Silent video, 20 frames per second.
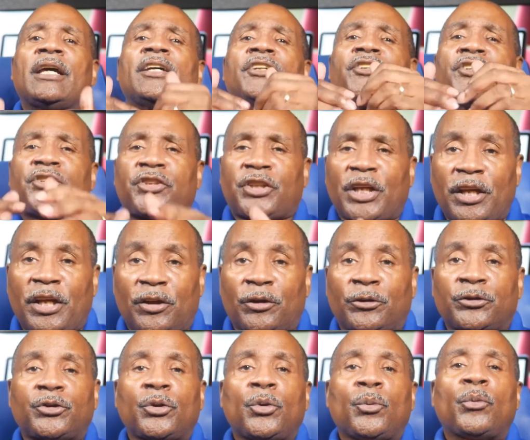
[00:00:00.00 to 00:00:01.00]

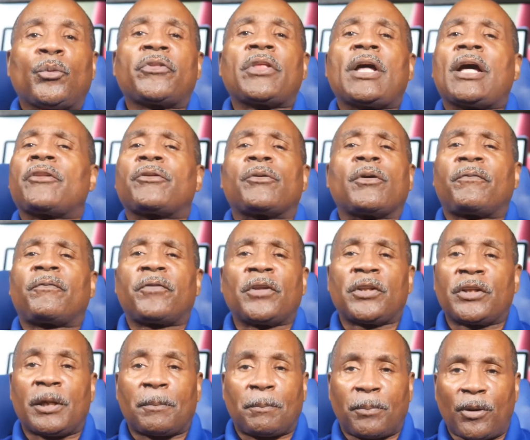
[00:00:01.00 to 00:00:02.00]
sales with other
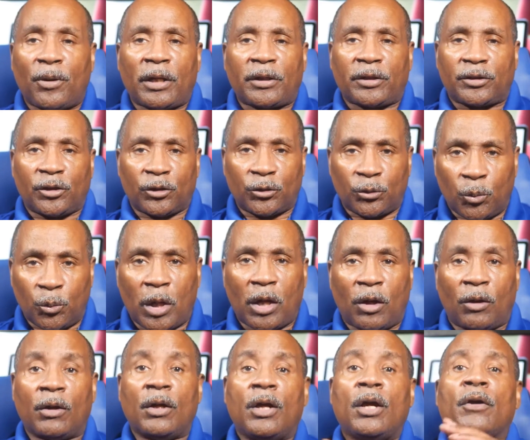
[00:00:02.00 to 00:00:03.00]
affiliate products as
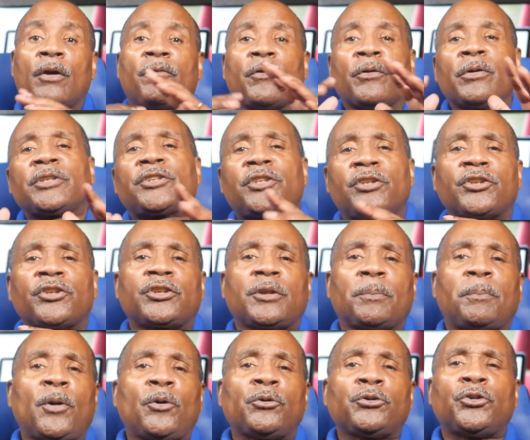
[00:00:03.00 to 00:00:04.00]
well. For instance,
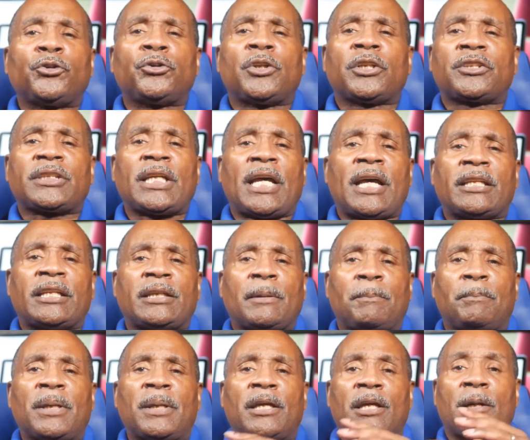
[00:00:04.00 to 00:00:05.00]
suppose you decide
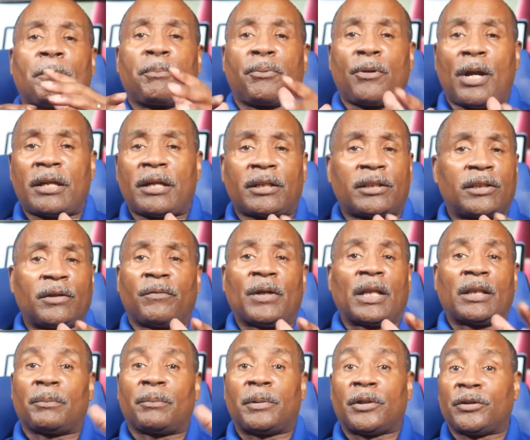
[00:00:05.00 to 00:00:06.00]
that being a product
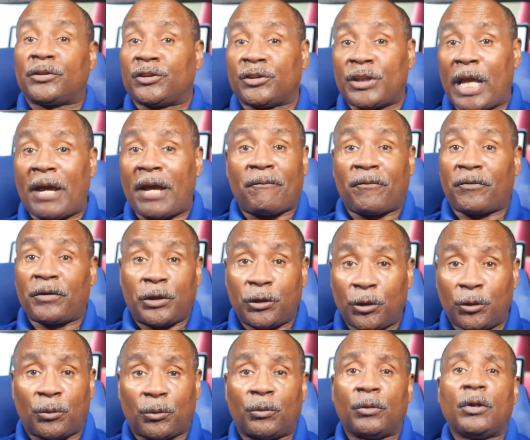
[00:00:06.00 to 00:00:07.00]
developer is not for
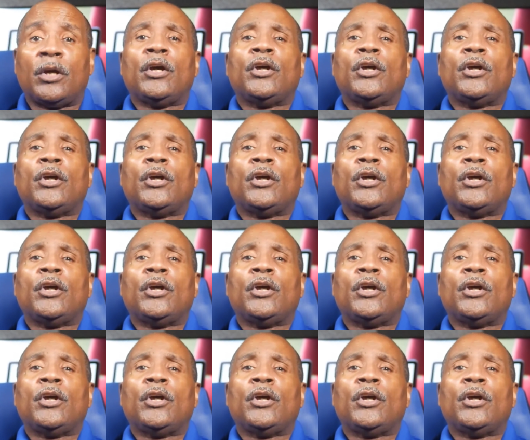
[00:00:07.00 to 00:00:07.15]
you.